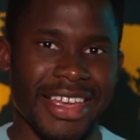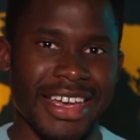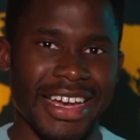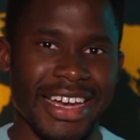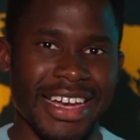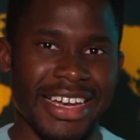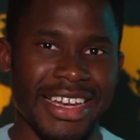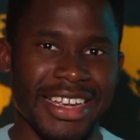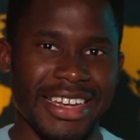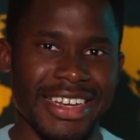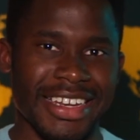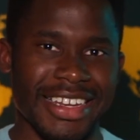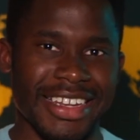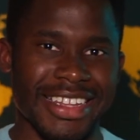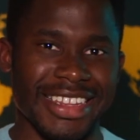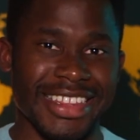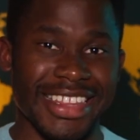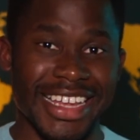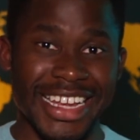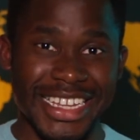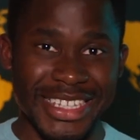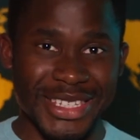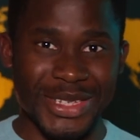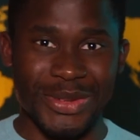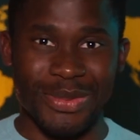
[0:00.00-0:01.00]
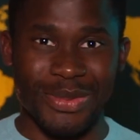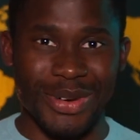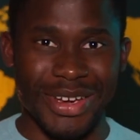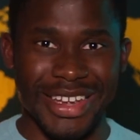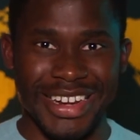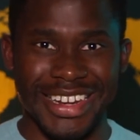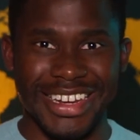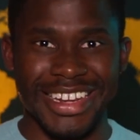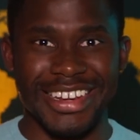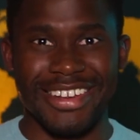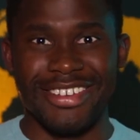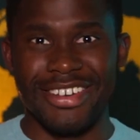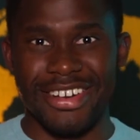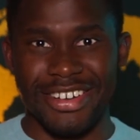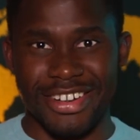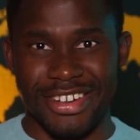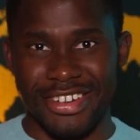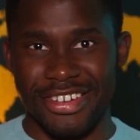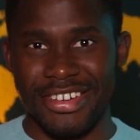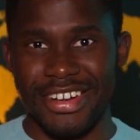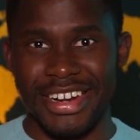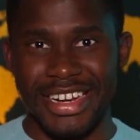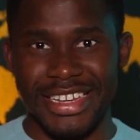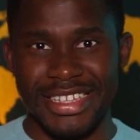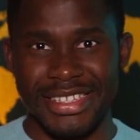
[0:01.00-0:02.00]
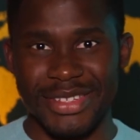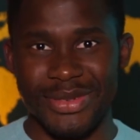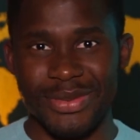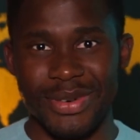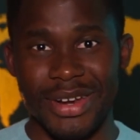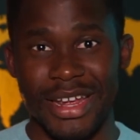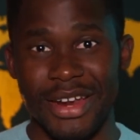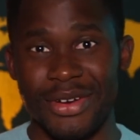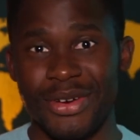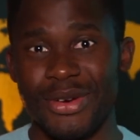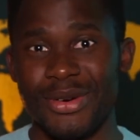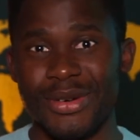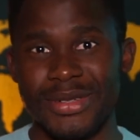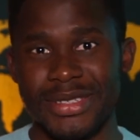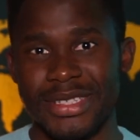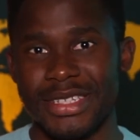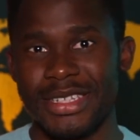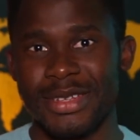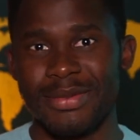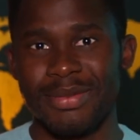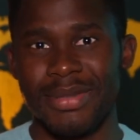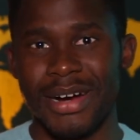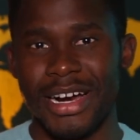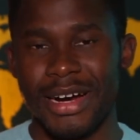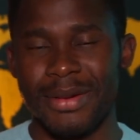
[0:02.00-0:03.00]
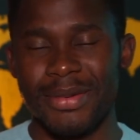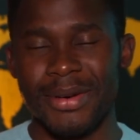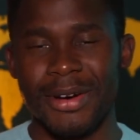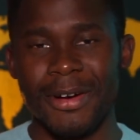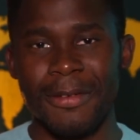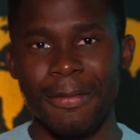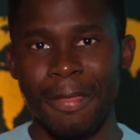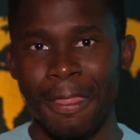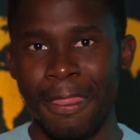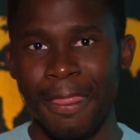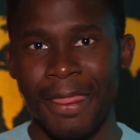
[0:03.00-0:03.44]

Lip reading: And that's when it got crazy, when I'd go to the barber